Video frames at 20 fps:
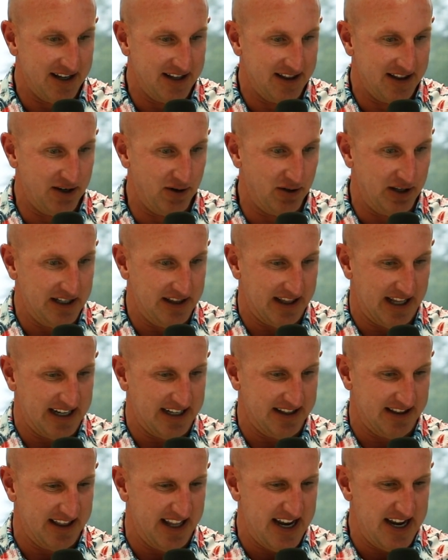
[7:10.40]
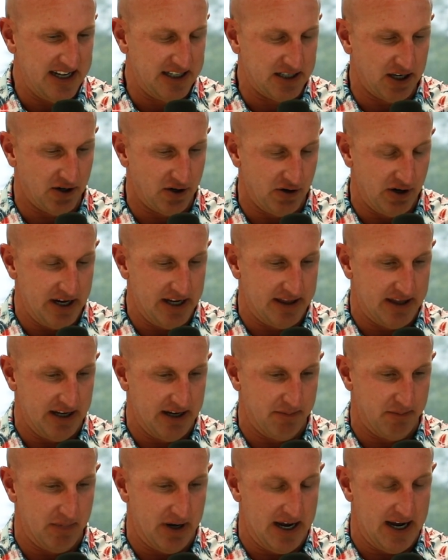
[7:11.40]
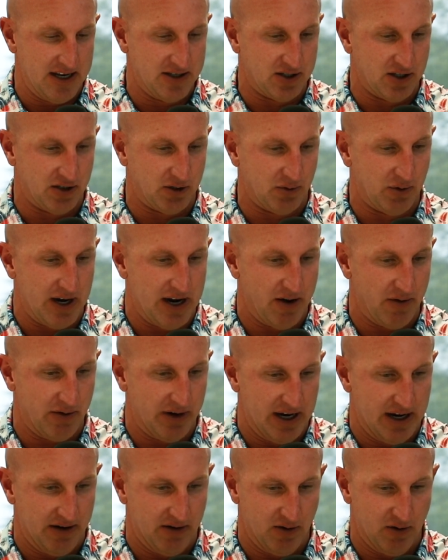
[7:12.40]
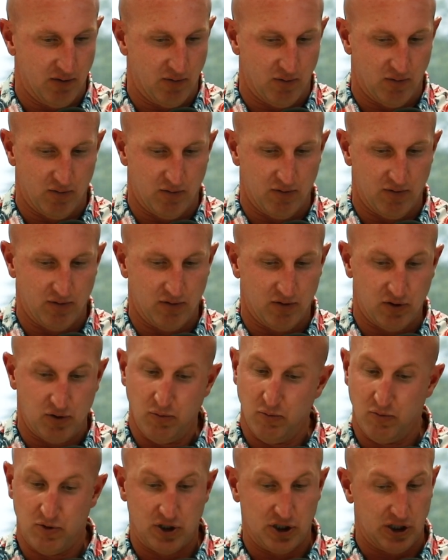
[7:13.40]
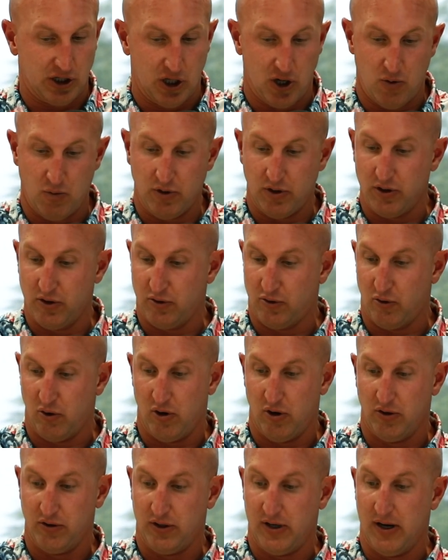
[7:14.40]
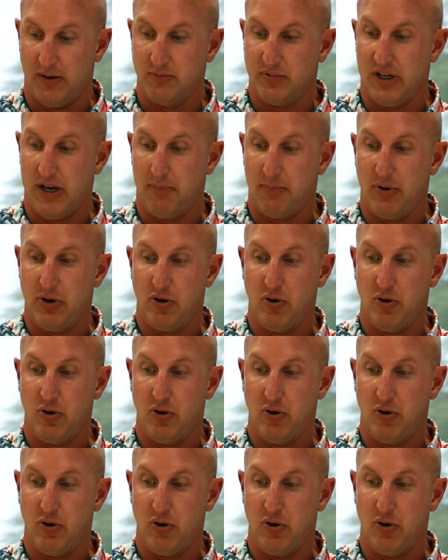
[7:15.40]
Literally legs underneath him, hands on the ground, and slow and controlled comes up